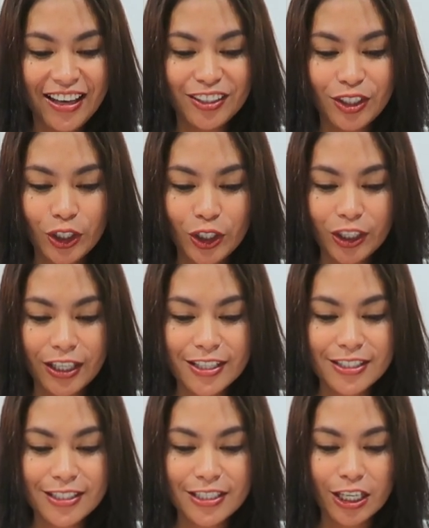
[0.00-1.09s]
and cook
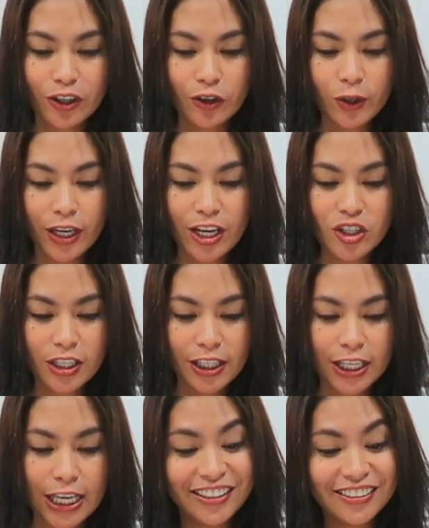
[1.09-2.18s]
and stir
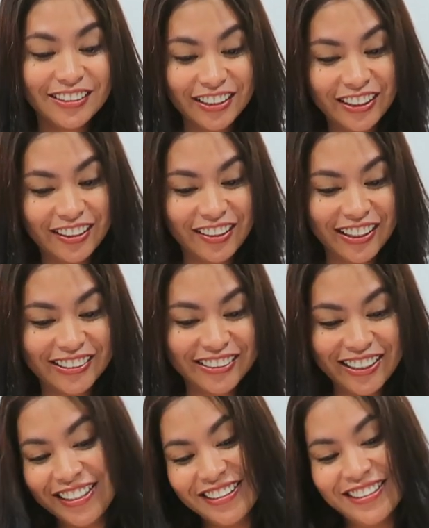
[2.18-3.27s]
occasionally until al
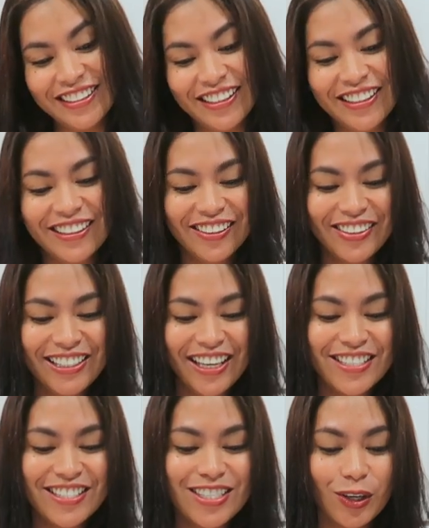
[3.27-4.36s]
dente.
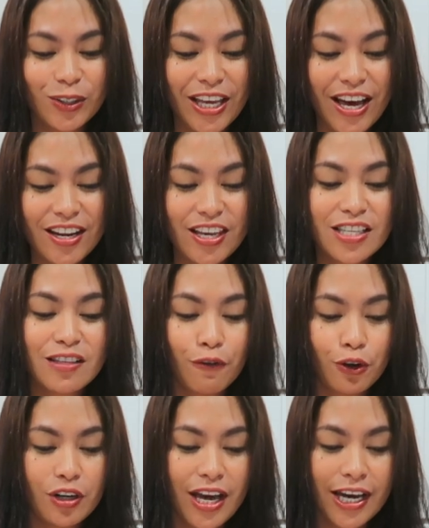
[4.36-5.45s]
Okay, so that is
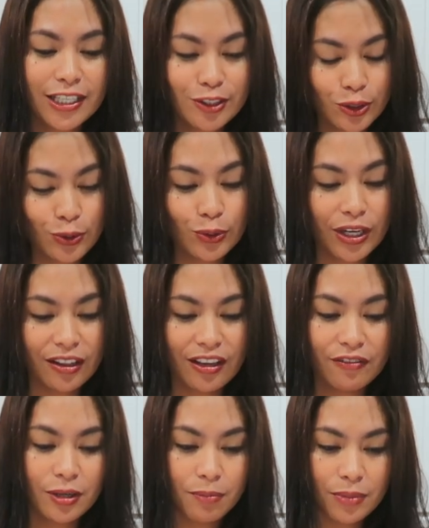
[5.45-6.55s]
for 9 to
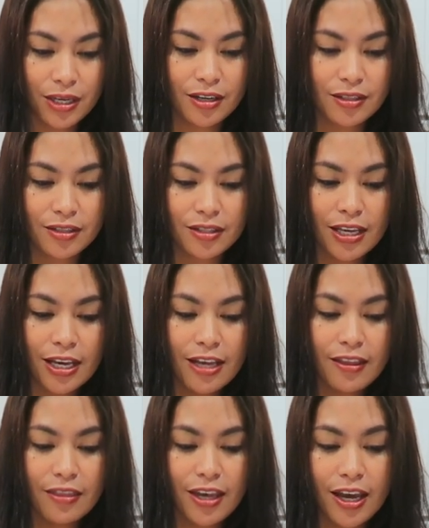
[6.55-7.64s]
11 minutes.
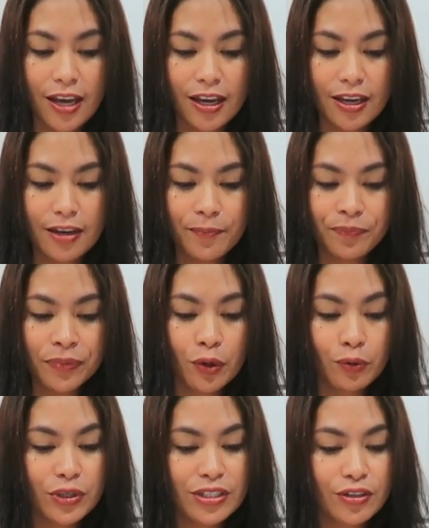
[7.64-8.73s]
Then
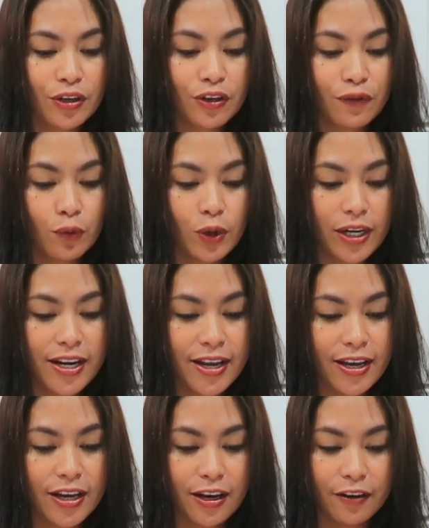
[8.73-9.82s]
reserve one
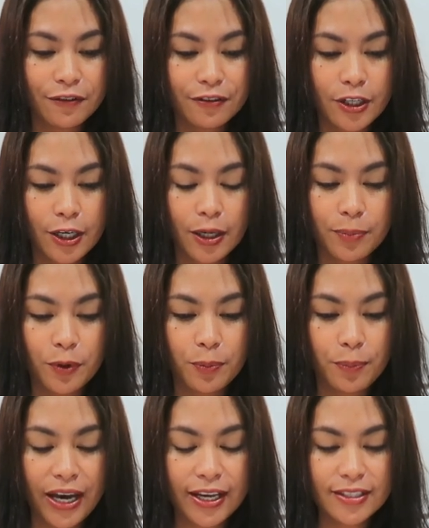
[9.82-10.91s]
half cup
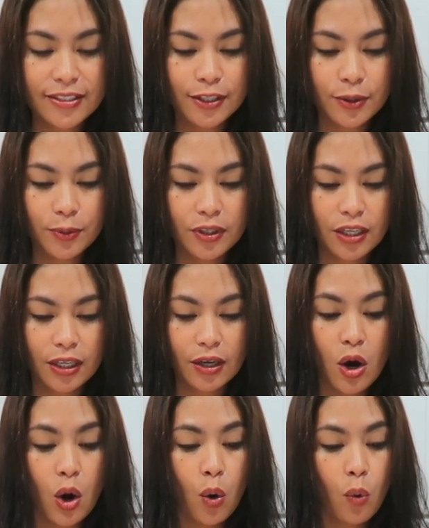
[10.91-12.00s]
of pasta cooking
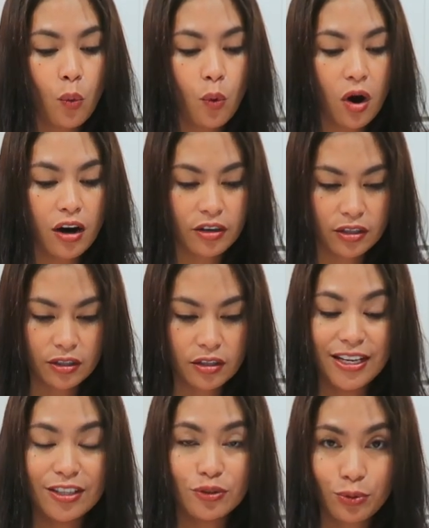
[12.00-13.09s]
water,
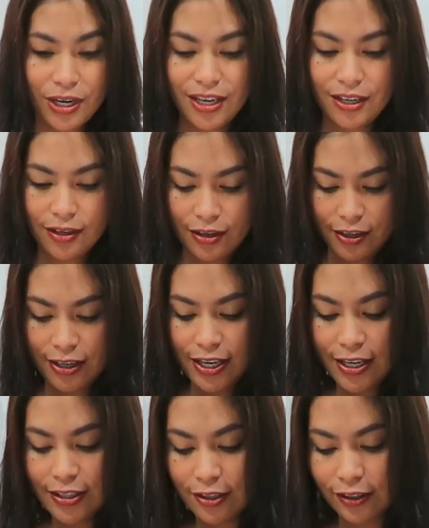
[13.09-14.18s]
then drain it. All right,
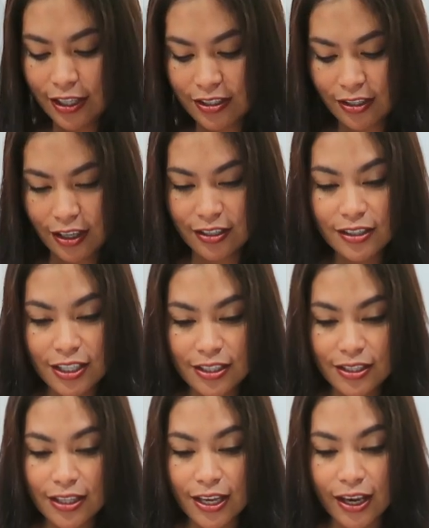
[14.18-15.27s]
so let's pop
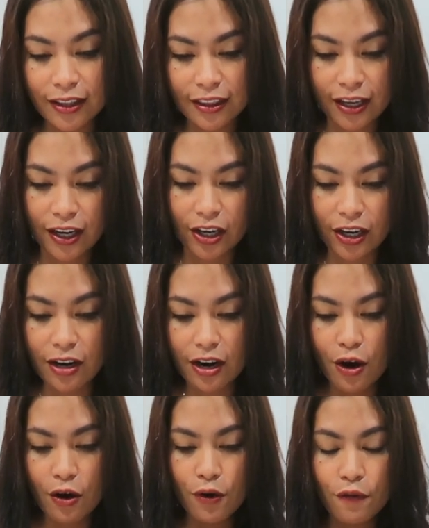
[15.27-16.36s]
this in there
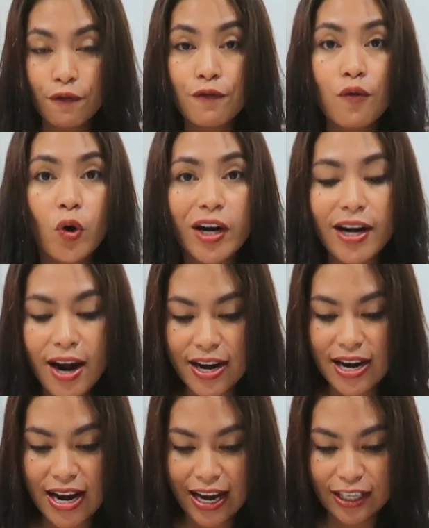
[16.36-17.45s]
for
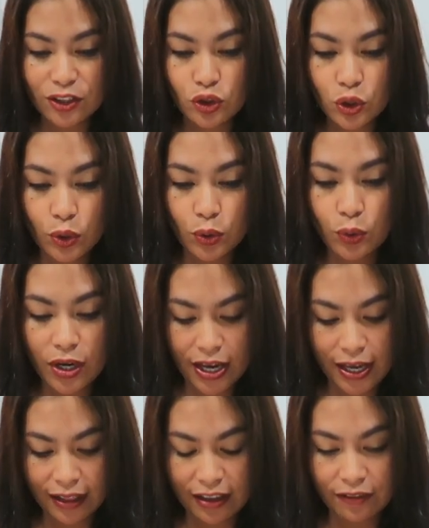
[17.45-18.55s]
9
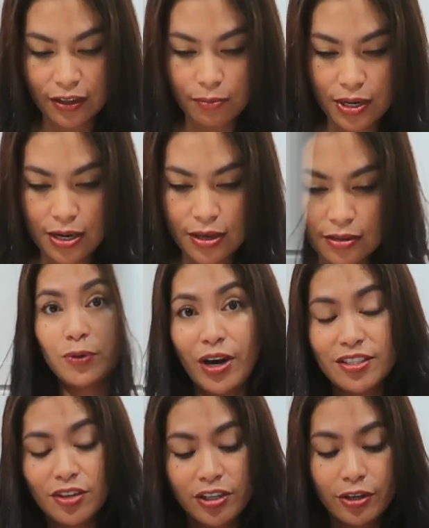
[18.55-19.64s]
to 11 minutes. So
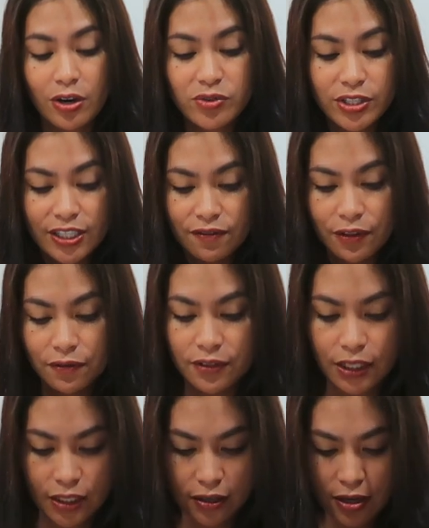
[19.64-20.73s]
I start around
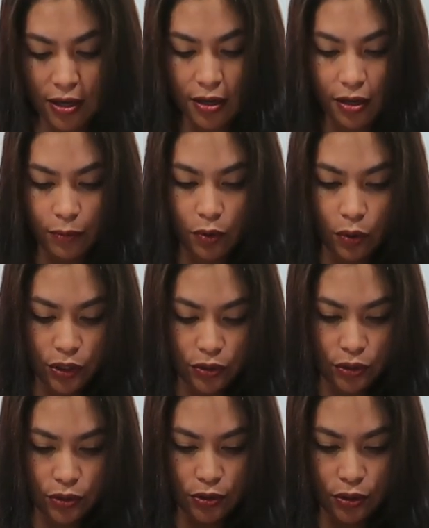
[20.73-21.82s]
6.15. I'm going
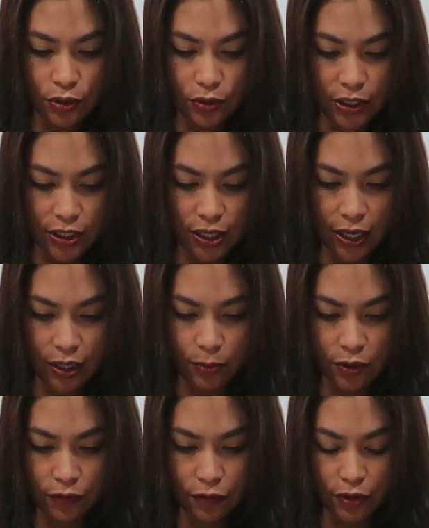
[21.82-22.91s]
to do the
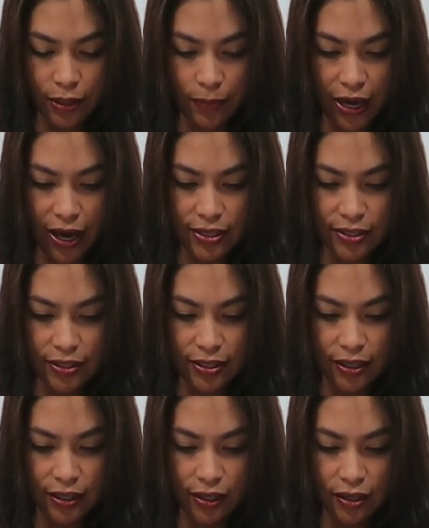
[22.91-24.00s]
timer for the
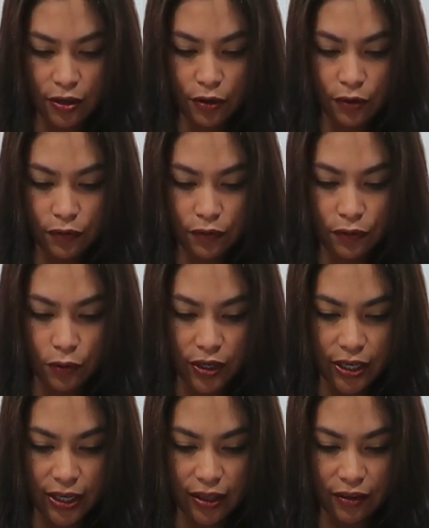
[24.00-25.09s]
pasta
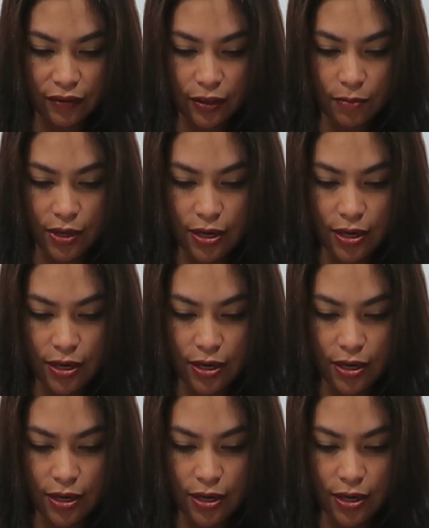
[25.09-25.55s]
for 11